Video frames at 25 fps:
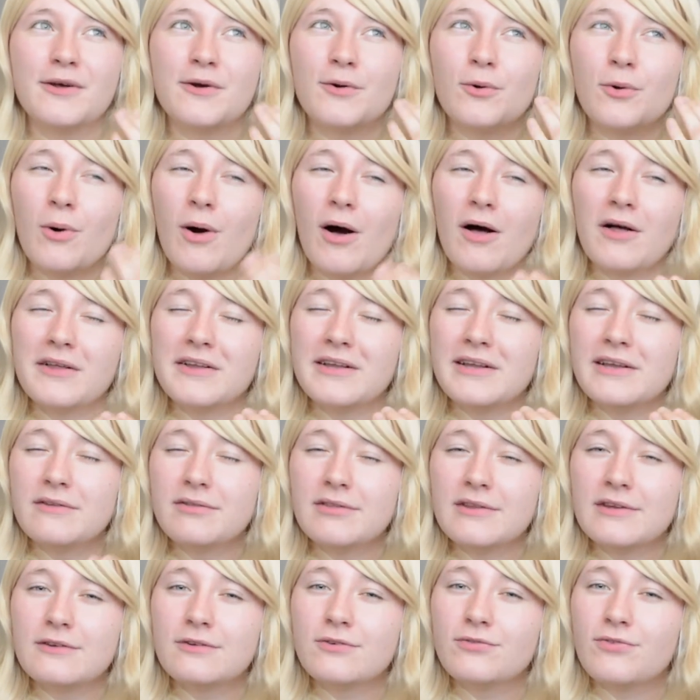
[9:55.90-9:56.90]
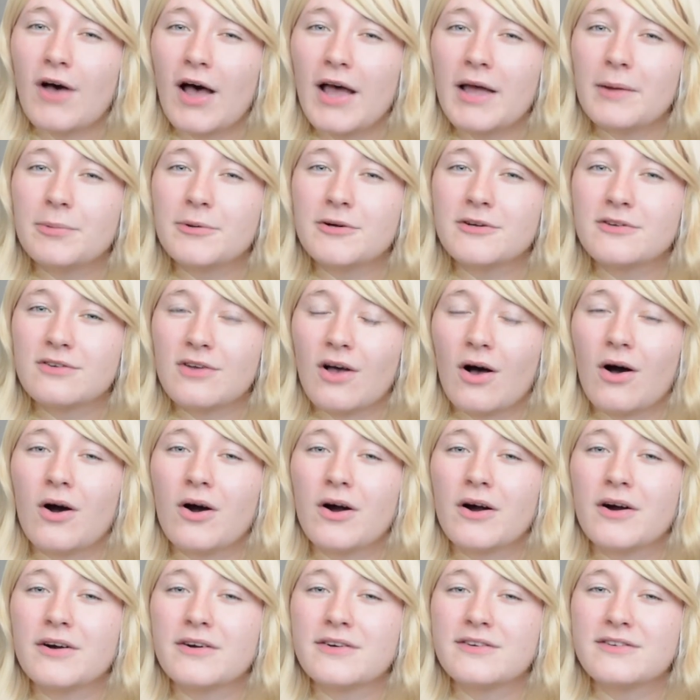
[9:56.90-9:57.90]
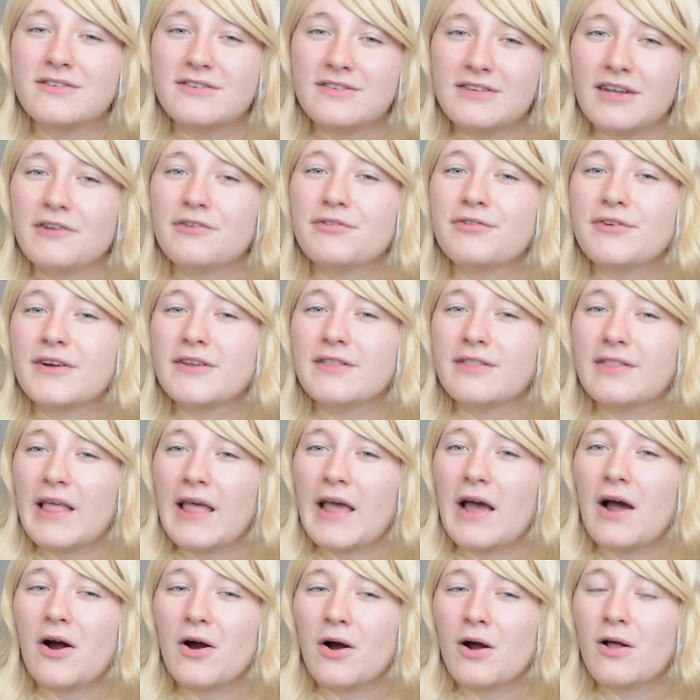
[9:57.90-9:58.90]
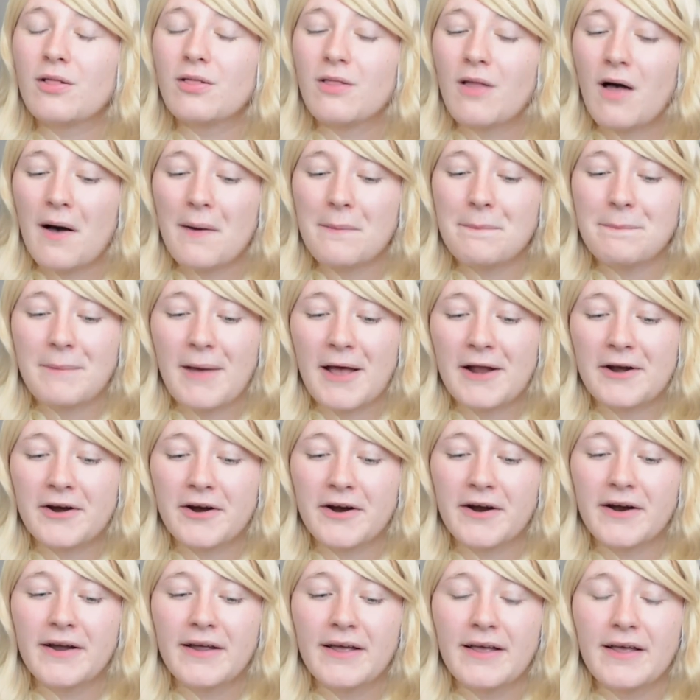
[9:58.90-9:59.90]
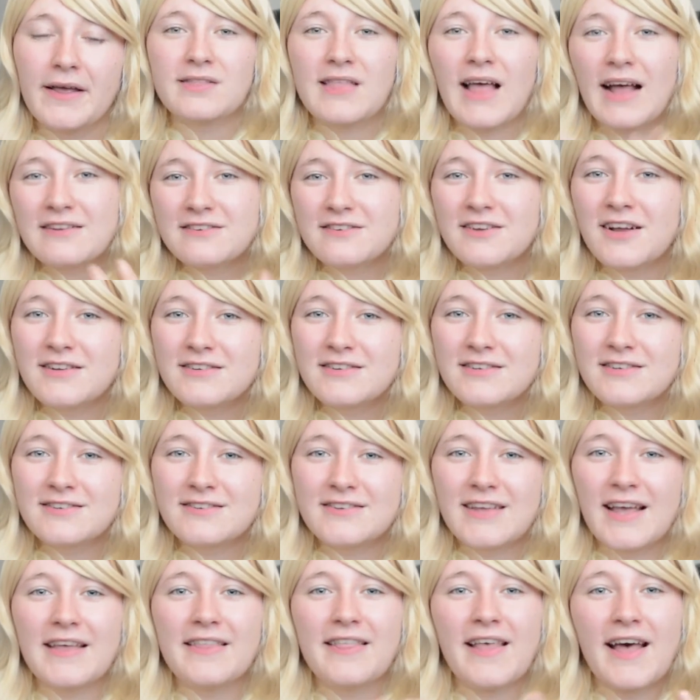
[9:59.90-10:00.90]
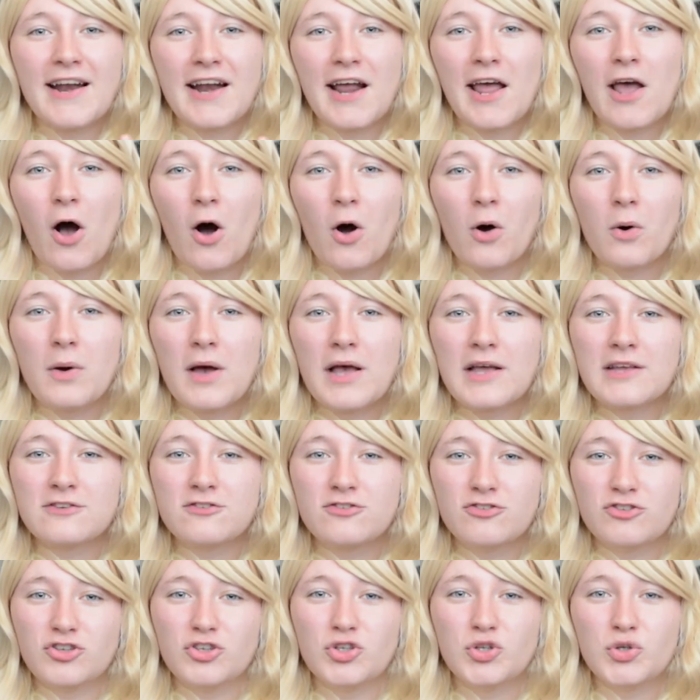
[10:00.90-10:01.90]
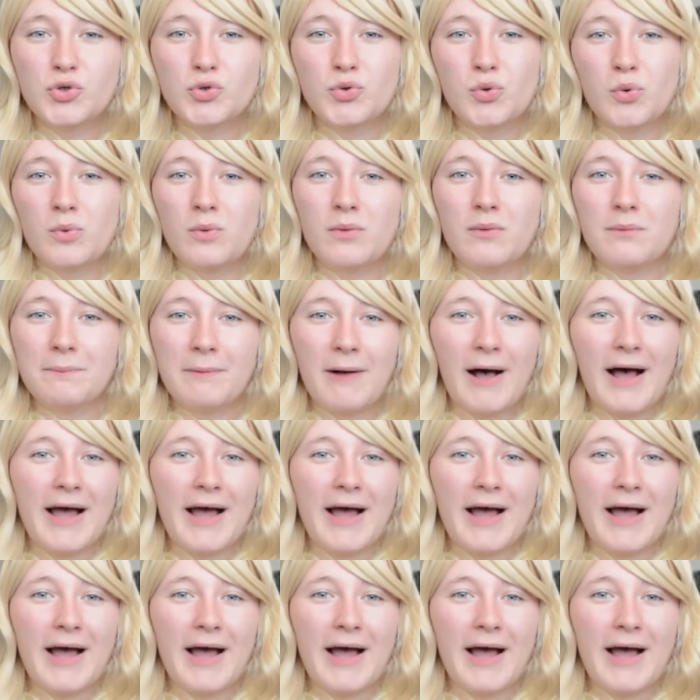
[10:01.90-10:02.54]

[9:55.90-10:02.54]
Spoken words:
the quality of these fibers are different. They are a lot better. That's not to say that I always do